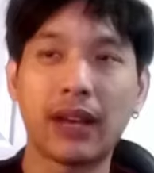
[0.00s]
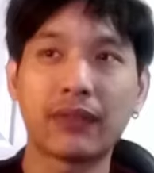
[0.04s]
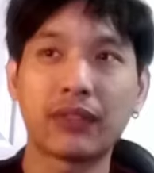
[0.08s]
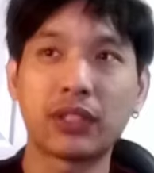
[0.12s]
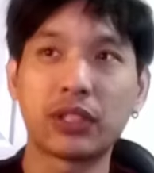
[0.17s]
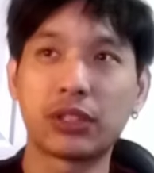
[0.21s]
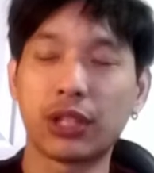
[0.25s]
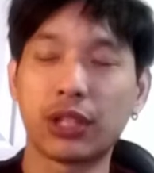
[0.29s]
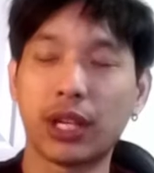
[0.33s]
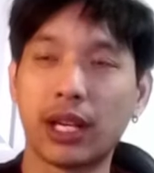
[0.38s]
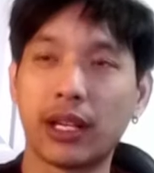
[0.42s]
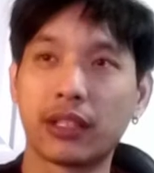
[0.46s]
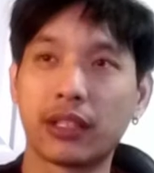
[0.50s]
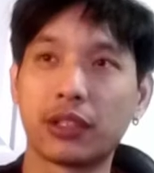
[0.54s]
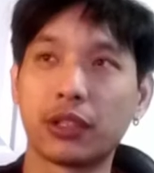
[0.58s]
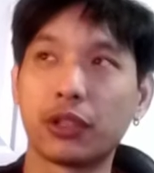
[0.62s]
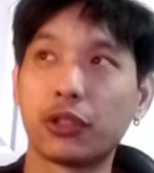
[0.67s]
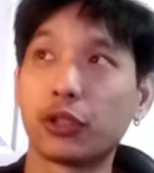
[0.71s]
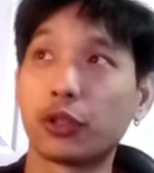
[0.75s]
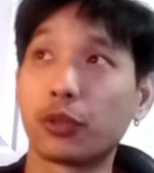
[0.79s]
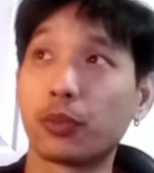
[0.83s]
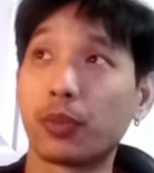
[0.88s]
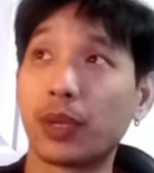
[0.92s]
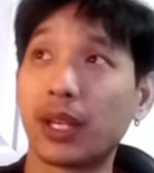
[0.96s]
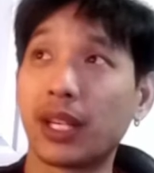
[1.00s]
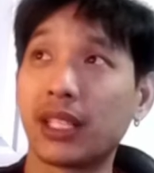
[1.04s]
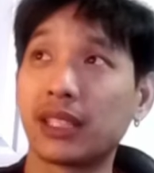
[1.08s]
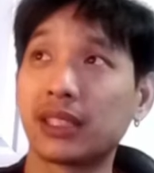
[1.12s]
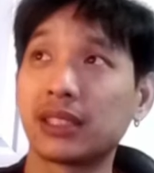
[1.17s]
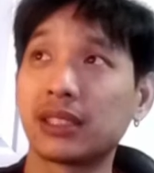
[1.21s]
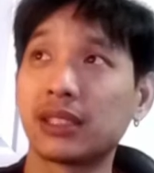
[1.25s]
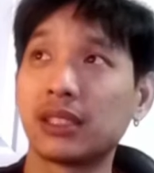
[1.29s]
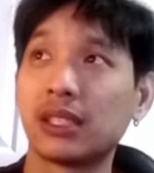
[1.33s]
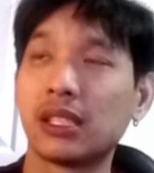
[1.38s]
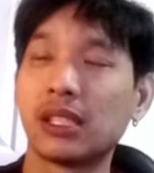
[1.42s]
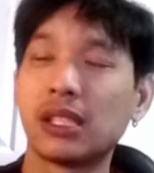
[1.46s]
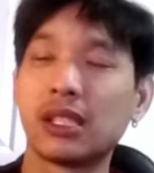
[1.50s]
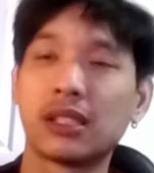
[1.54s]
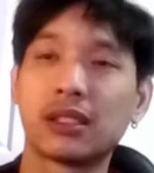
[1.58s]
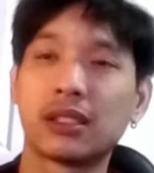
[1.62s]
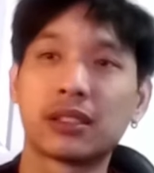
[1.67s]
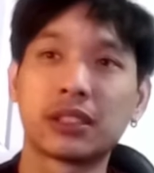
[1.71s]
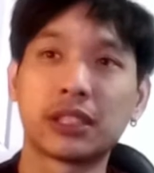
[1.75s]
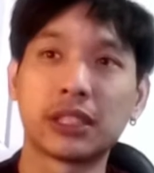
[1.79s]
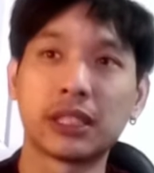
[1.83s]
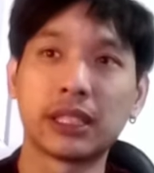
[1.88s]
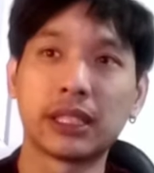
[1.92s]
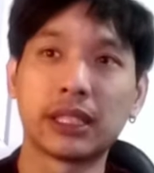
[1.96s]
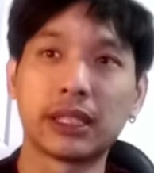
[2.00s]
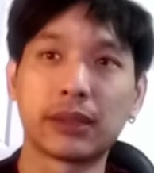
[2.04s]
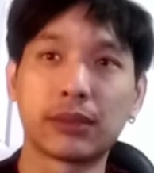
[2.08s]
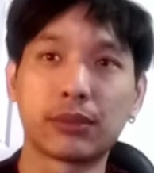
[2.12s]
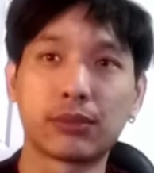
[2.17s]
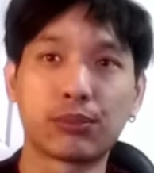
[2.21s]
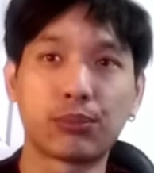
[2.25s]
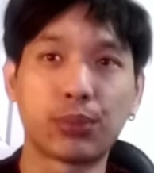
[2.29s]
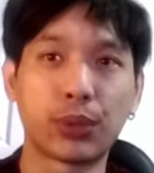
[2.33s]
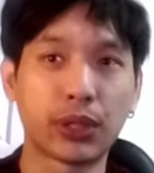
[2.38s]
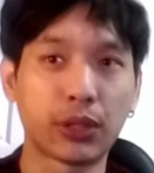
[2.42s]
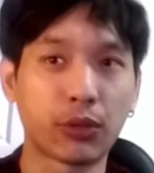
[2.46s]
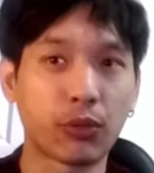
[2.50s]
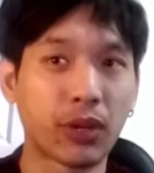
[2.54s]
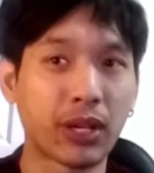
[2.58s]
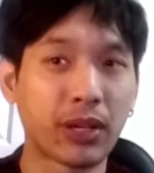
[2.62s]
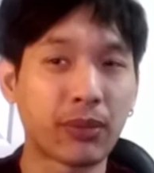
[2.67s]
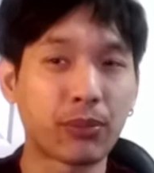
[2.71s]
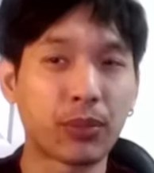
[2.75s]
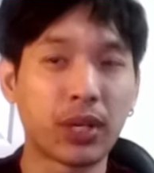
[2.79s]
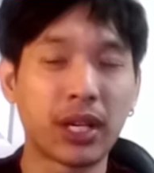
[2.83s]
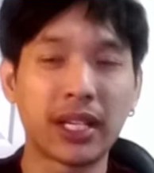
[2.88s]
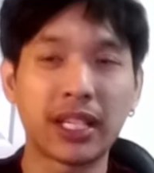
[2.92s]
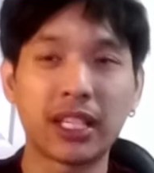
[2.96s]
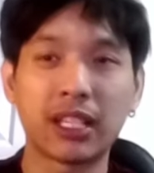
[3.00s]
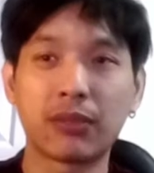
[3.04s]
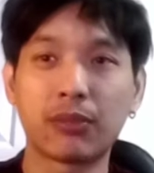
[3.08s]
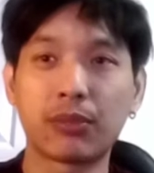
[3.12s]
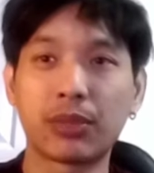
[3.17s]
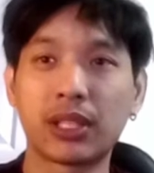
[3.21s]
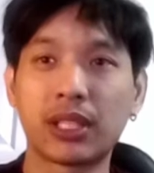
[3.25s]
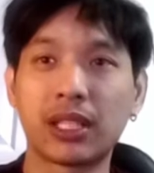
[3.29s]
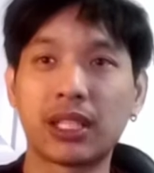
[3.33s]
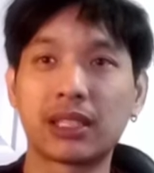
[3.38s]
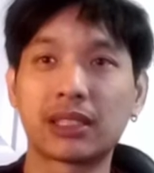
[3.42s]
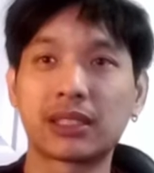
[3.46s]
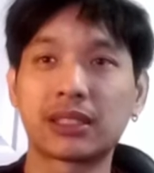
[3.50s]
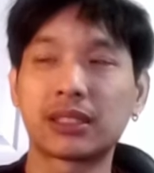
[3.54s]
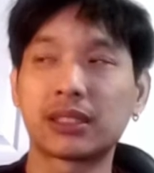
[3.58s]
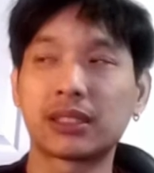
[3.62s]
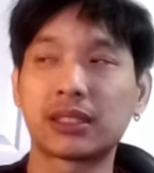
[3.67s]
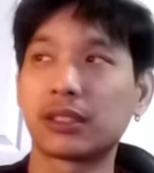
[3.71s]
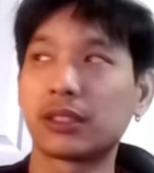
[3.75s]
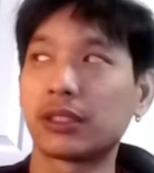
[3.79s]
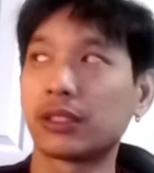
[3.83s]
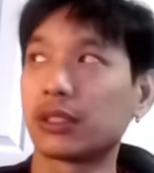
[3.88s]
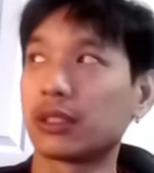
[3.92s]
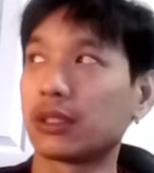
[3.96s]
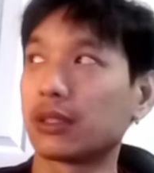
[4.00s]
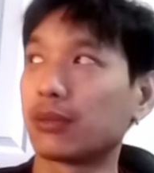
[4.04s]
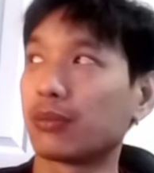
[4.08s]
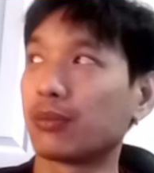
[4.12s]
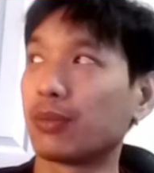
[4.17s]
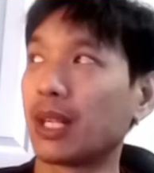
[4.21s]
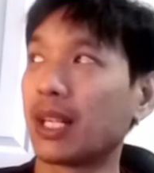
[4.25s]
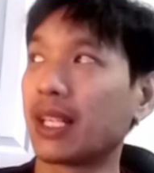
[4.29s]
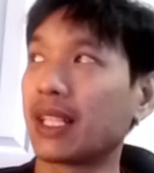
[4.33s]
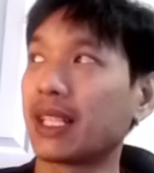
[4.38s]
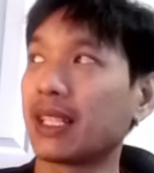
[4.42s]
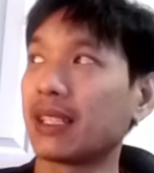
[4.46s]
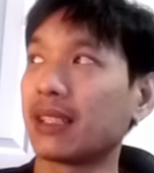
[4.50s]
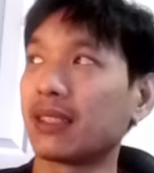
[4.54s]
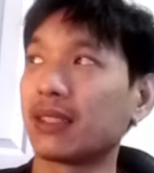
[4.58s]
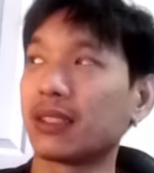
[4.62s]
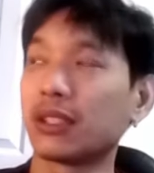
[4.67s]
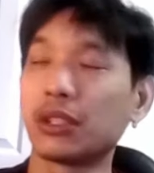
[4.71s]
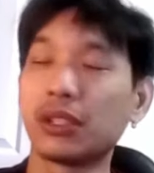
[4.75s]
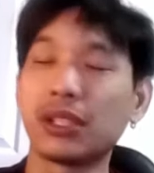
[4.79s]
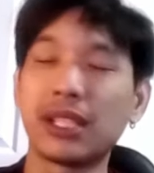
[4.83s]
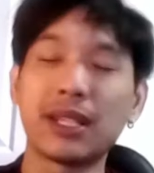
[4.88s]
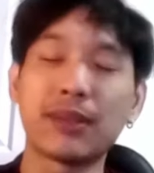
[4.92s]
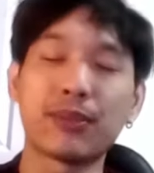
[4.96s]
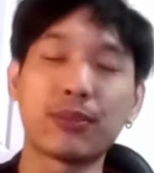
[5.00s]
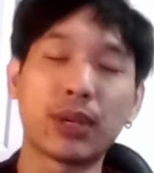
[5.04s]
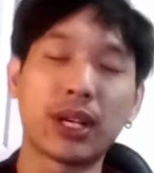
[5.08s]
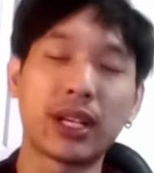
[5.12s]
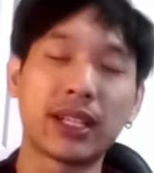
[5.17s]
try to do your best to put away money because money, you need money